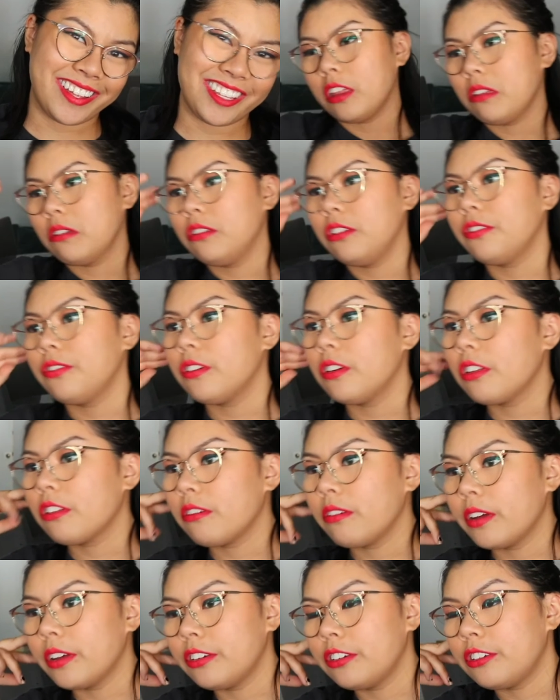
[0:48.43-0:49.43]
So the first
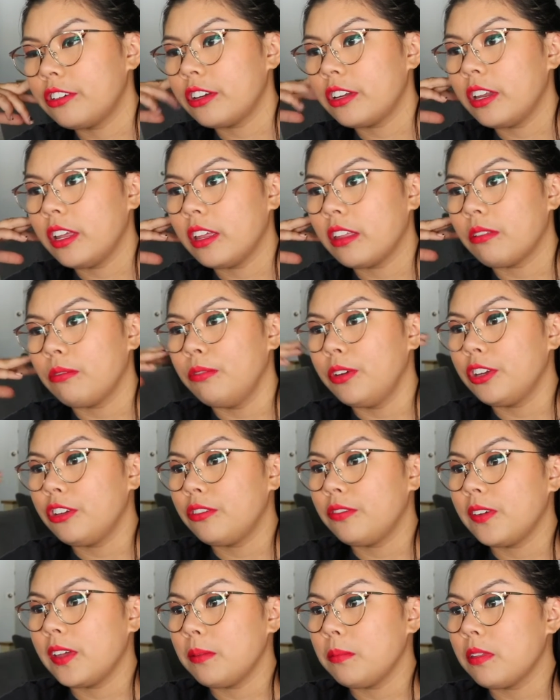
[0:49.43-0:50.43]
question is which
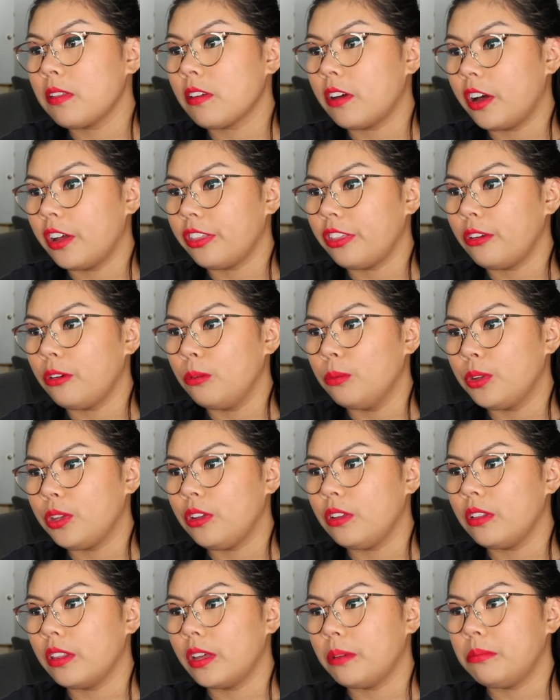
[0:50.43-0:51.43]
famous author would you
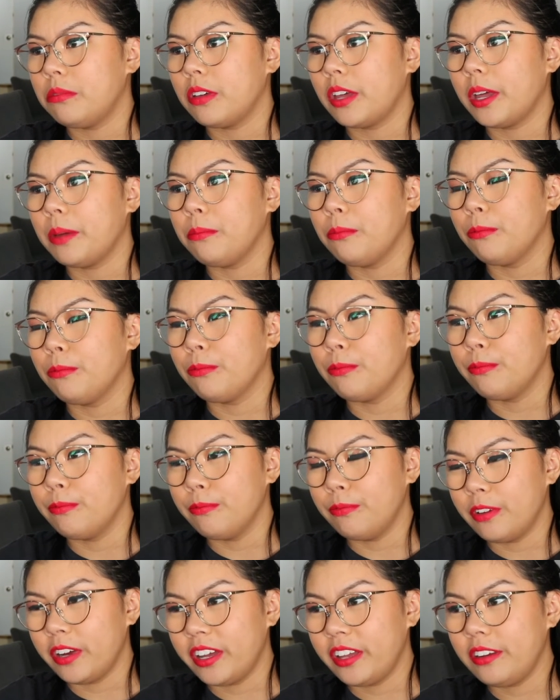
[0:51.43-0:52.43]
love to have
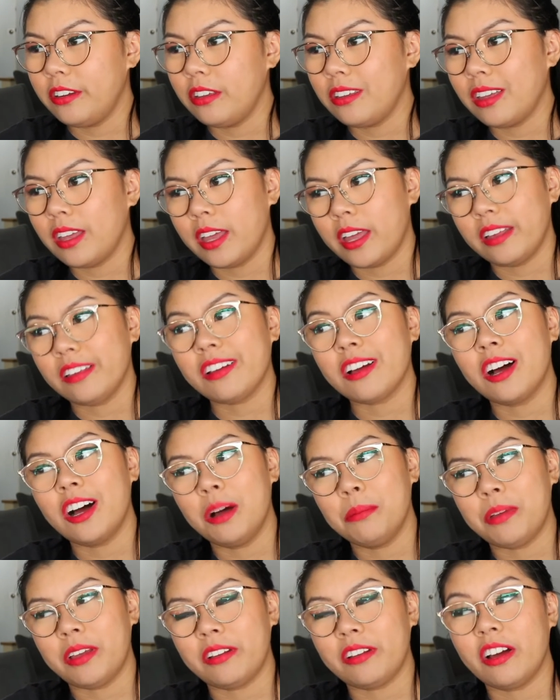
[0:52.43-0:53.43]
read and
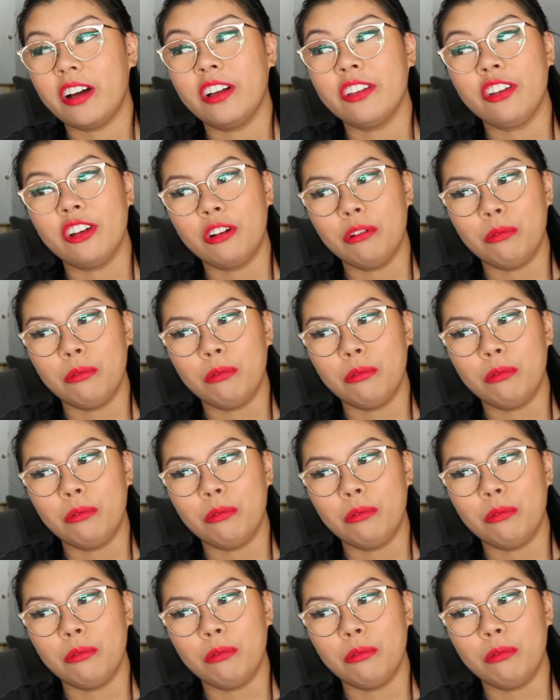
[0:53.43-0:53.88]
comment on your